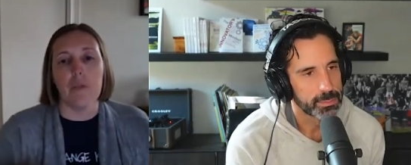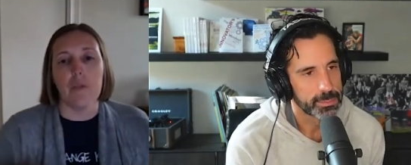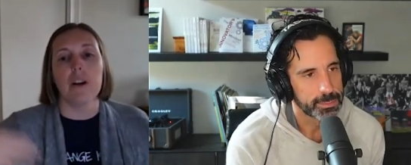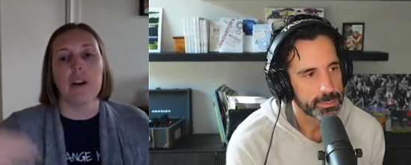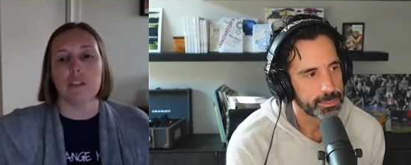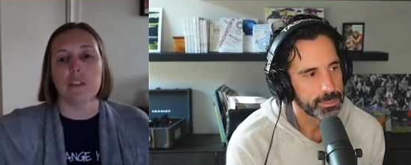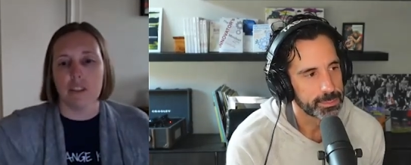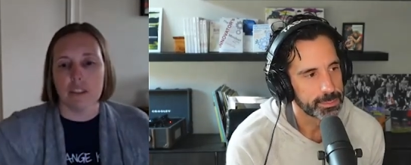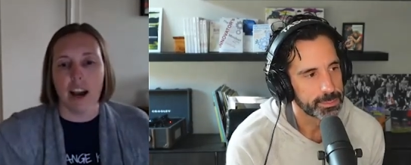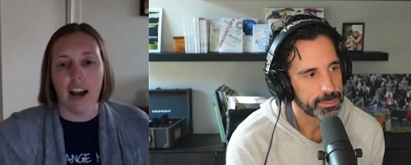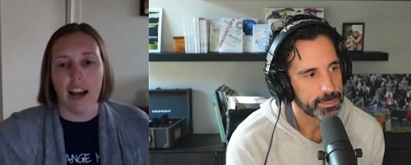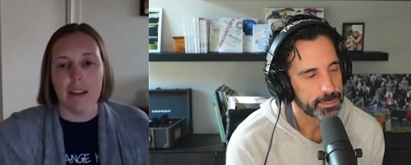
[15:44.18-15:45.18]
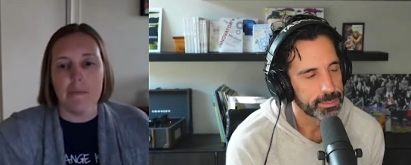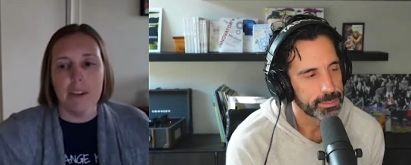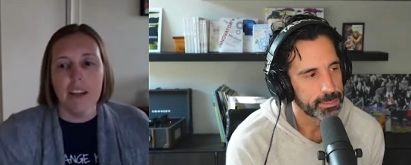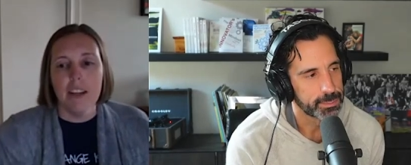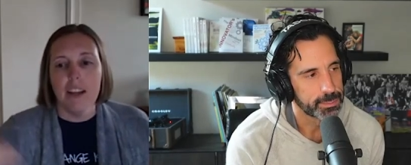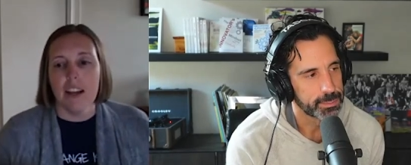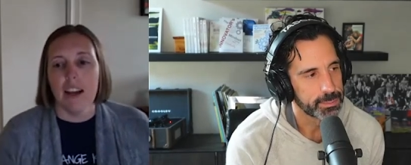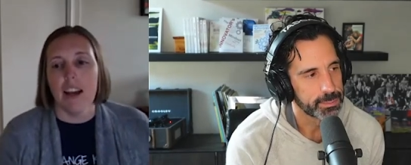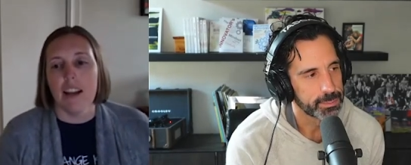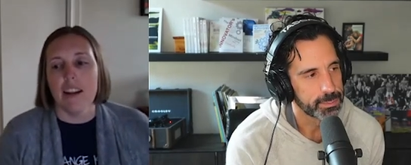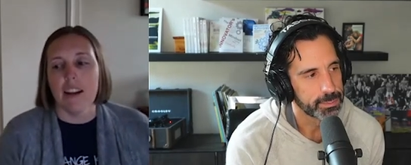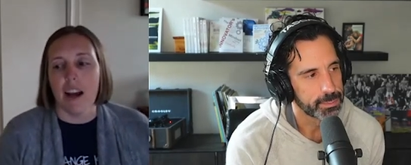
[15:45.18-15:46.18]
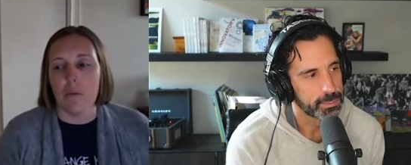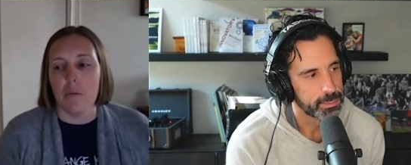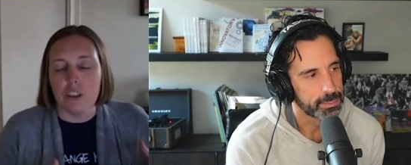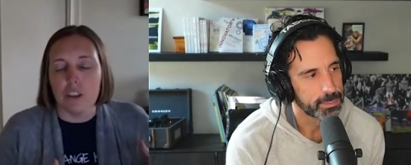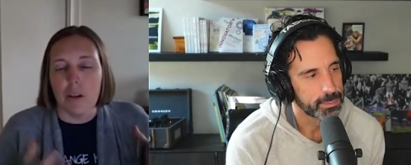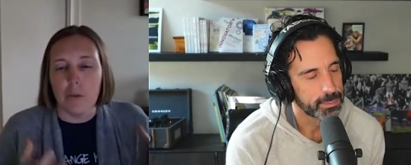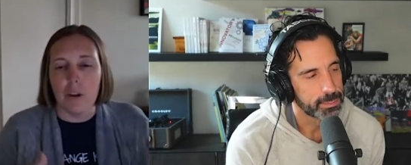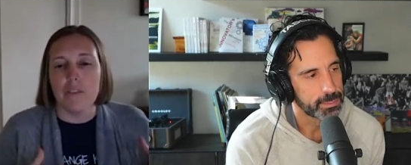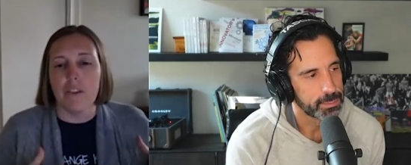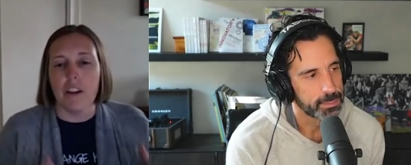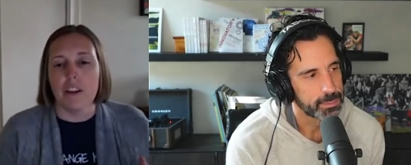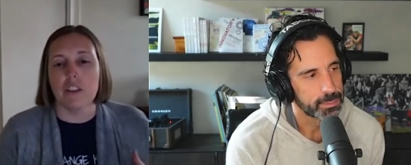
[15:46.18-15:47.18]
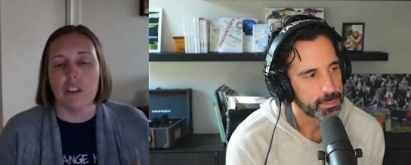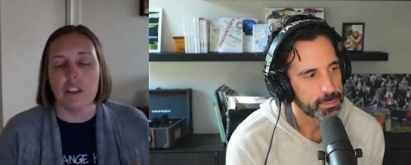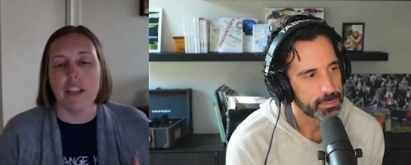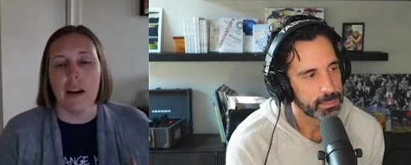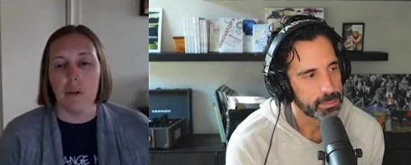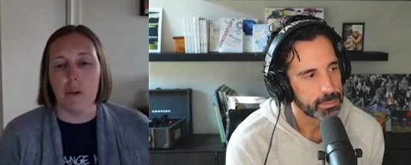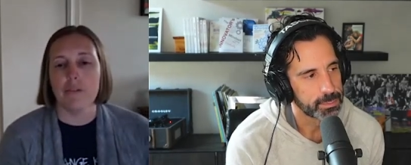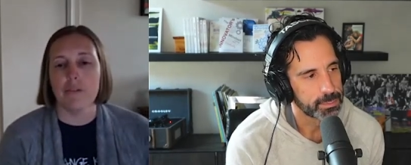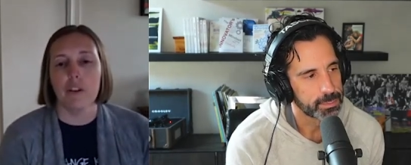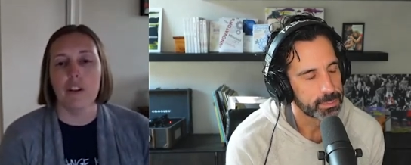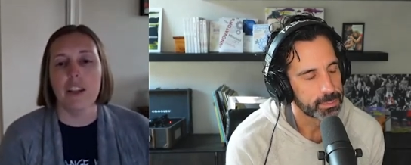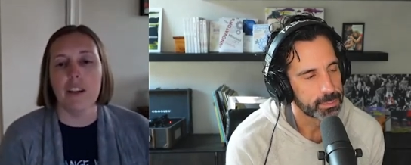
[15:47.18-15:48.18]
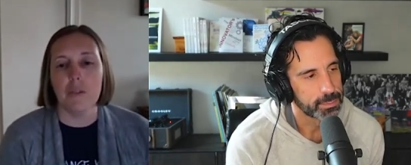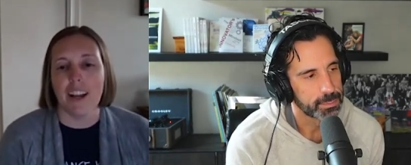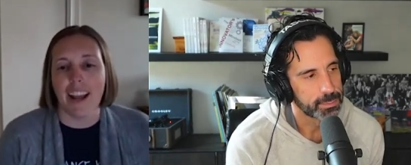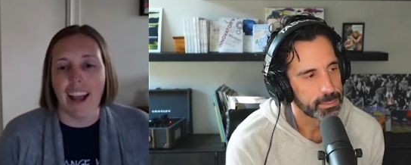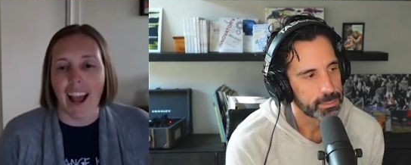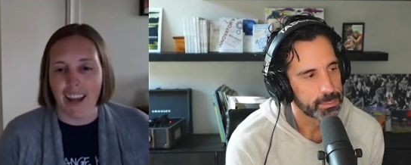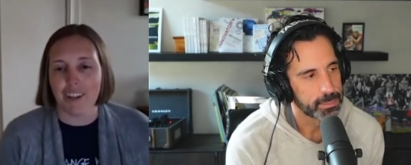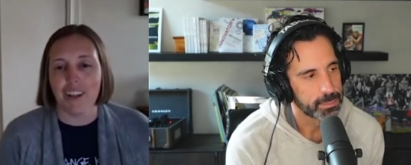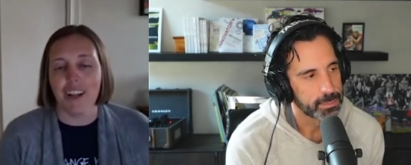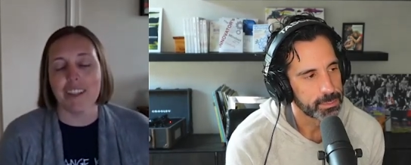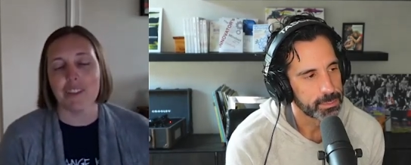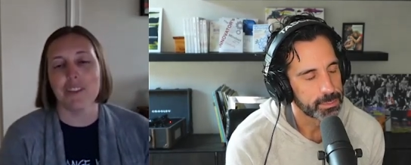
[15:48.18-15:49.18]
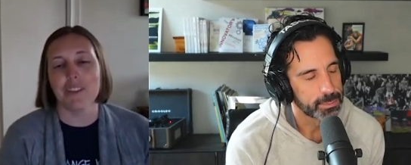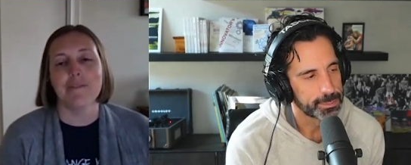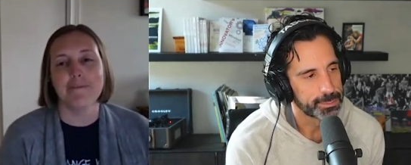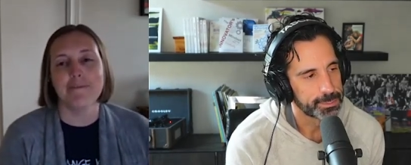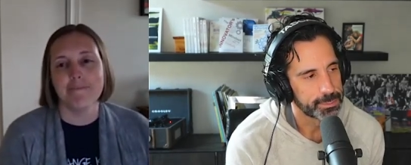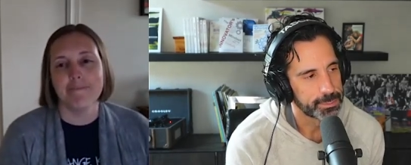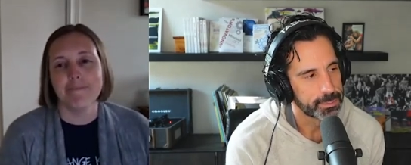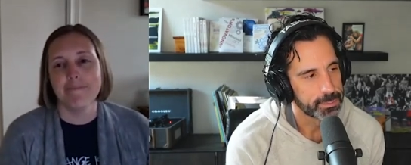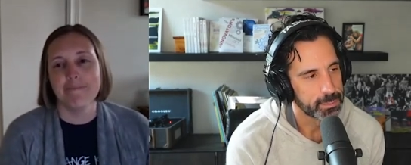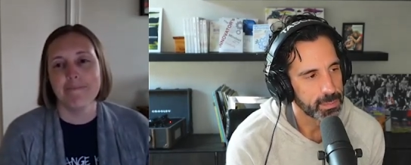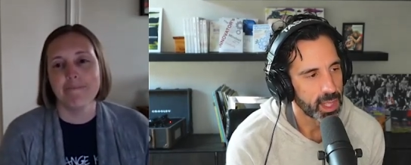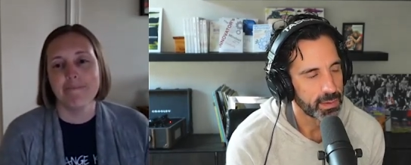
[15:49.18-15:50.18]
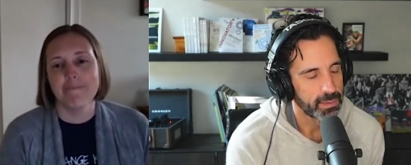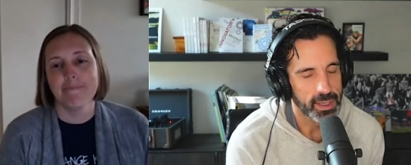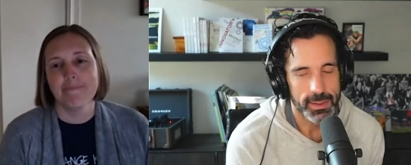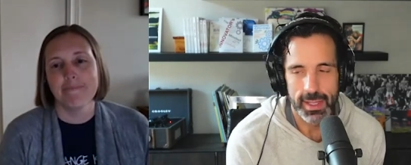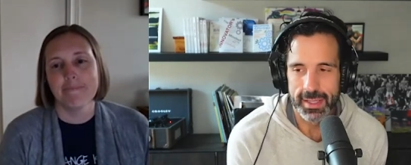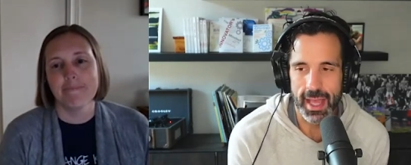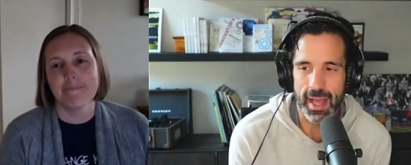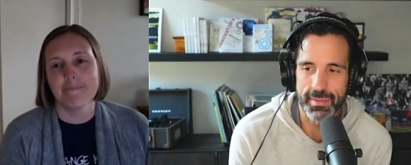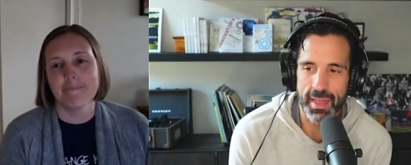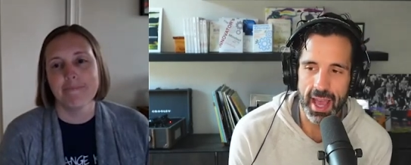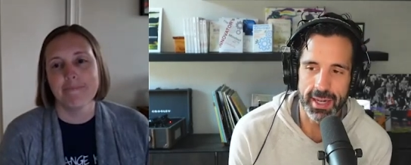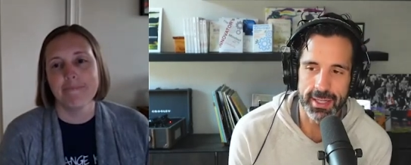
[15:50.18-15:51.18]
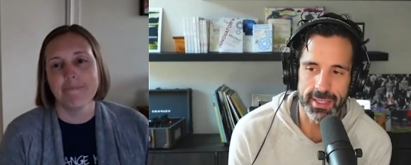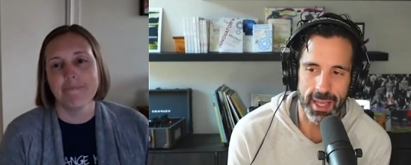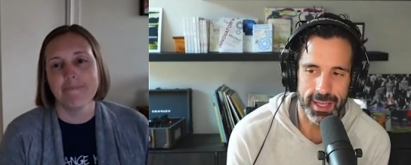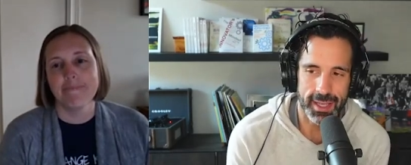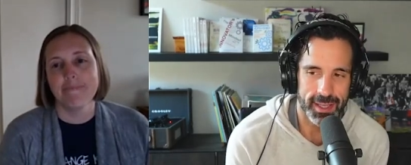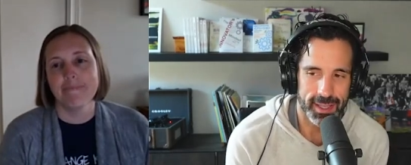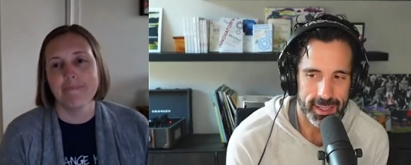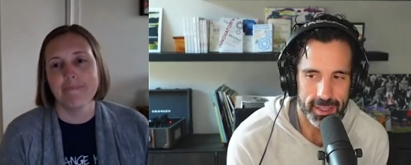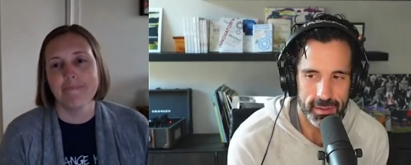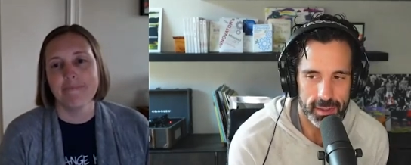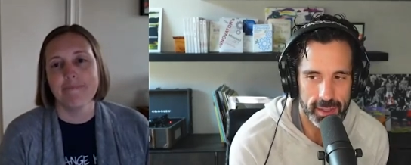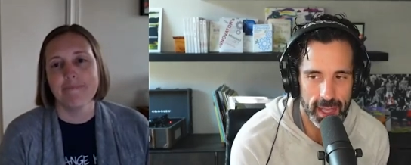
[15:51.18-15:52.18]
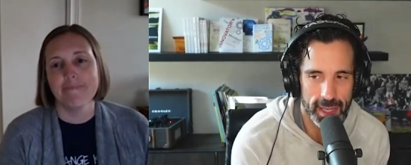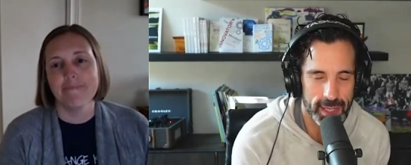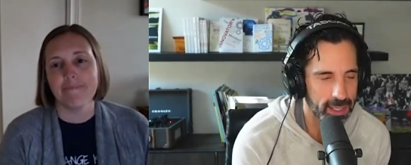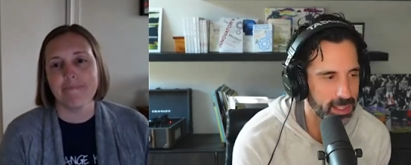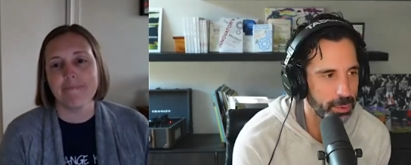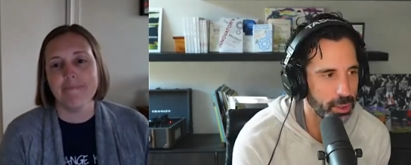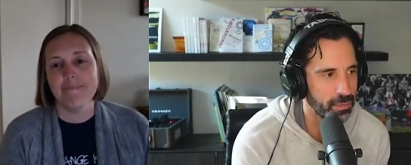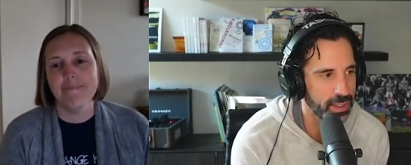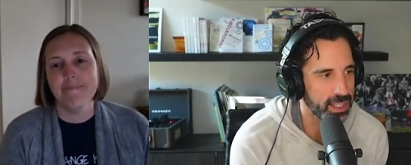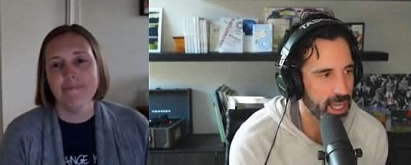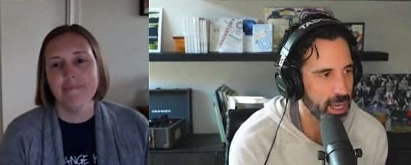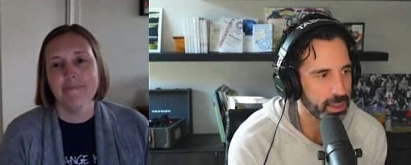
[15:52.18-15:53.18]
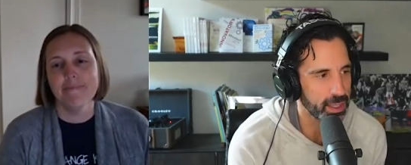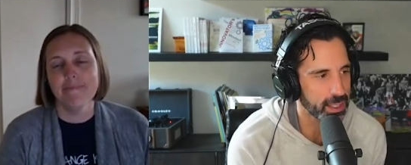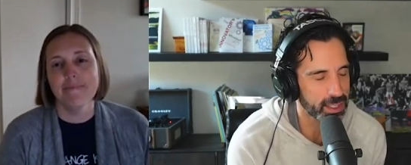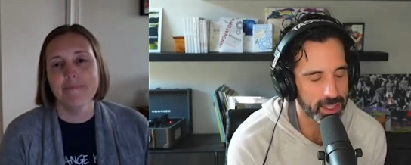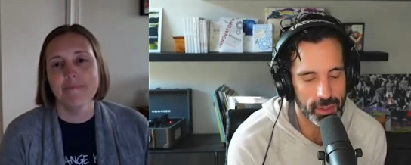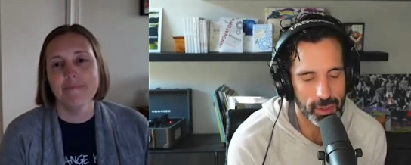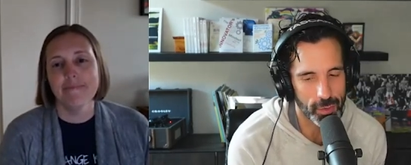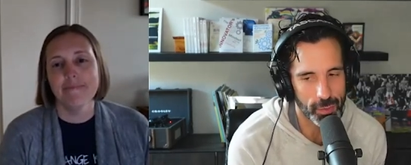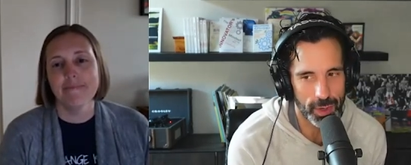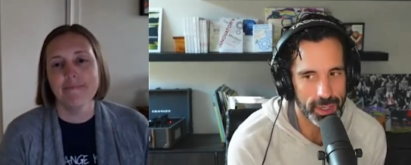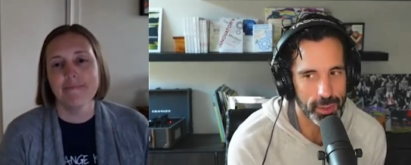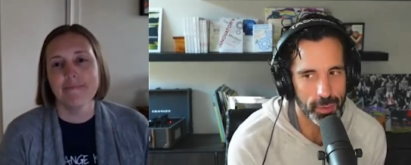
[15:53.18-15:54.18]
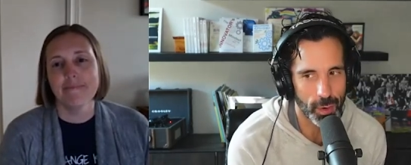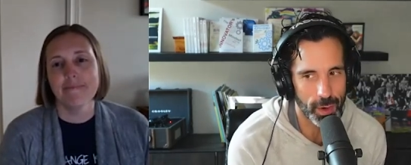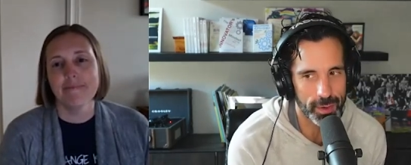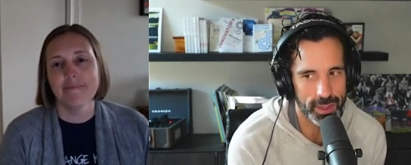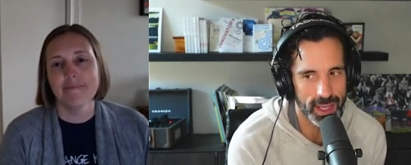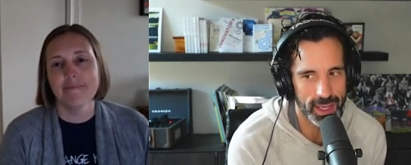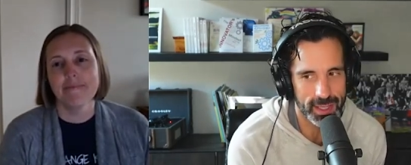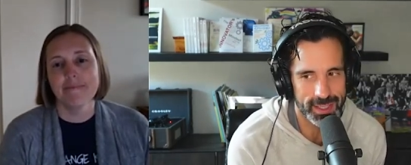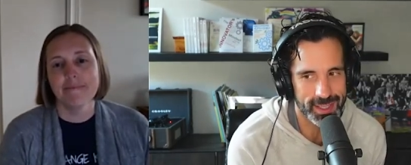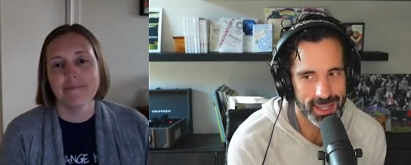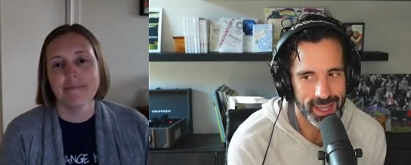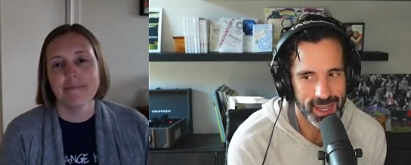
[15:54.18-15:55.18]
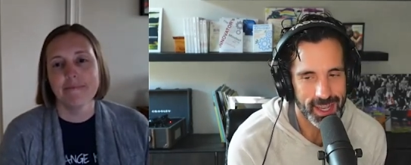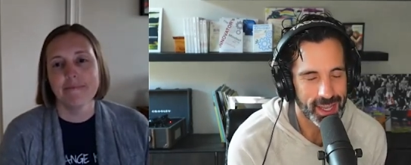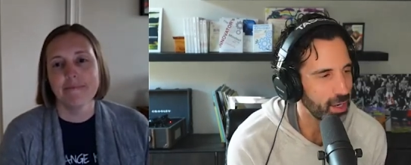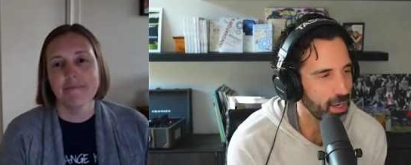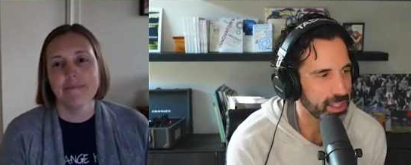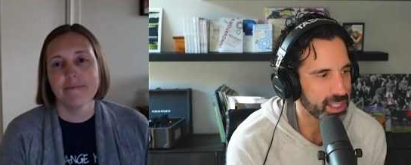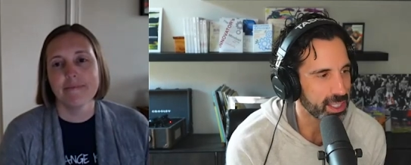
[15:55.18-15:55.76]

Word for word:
Speaker 1: that was over time. And I wish I would have understood that more fully when I had a classroom.
Speaker 2: Love it. And that is like you, that is beautifully said, because you don't, when you work with kids, you don't just